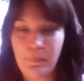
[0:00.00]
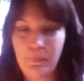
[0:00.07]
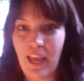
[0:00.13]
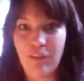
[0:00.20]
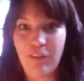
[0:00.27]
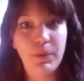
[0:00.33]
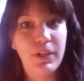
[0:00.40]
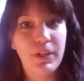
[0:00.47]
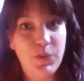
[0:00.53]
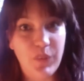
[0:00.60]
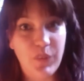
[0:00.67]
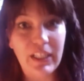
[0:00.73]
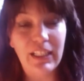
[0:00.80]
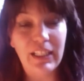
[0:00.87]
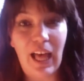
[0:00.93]
everybody's
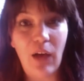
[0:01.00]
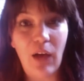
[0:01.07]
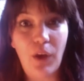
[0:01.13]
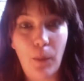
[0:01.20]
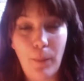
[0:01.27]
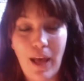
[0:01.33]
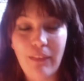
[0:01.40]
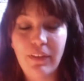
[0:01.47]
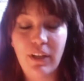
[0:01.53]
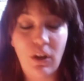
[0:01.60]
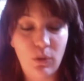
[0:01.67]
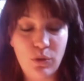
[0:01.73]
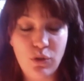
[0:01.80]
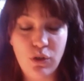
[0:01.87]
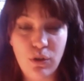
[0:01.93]
very loud about their
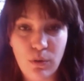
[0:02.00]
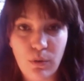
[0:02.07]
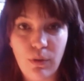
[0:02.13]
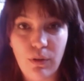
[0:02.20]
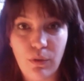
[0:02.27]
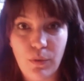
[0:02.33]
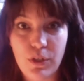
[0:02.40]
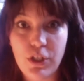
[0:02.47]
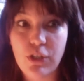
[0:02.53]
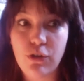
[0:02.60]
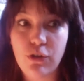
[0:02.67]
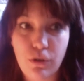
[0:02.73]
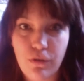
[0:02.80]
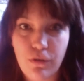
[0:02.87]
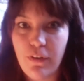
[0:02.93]
own truth, which is
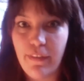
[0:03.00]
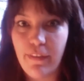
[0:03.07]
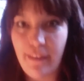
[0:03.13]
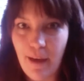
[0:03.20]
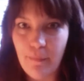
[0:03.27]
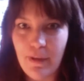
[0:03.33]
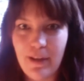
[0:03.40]
true for them.